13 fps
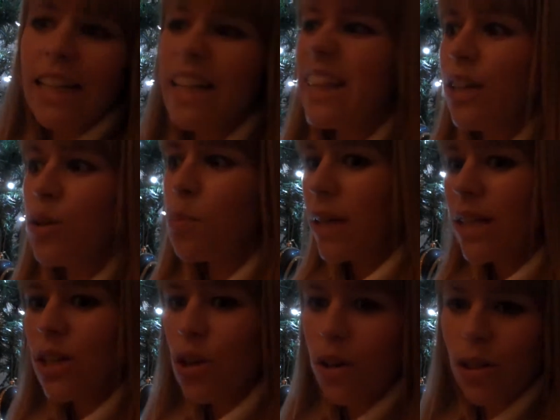and then you'll be
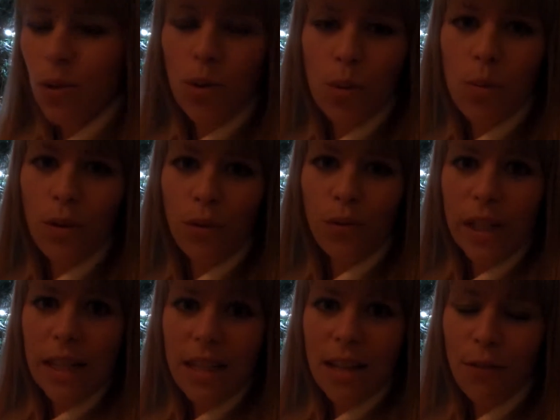entitled to all the
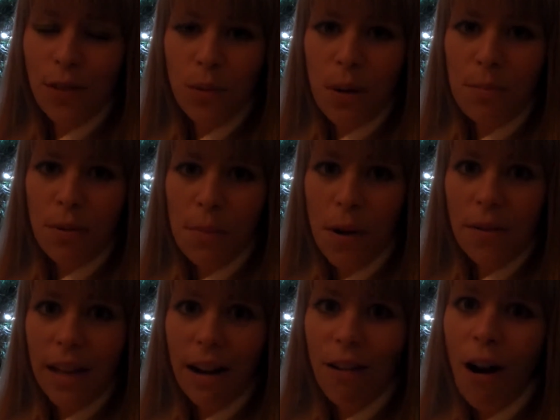free stuff that we
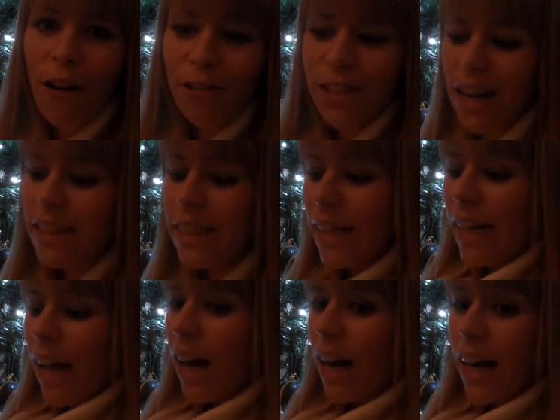promote thereafter.
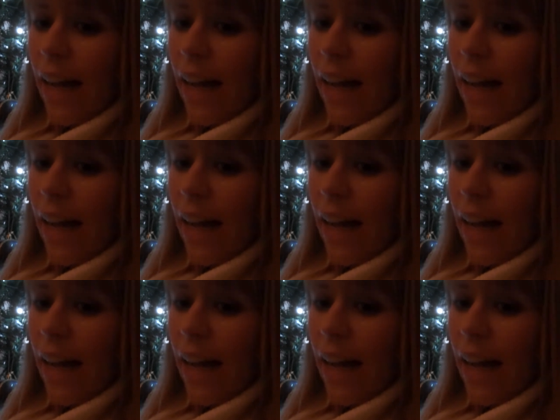Uh,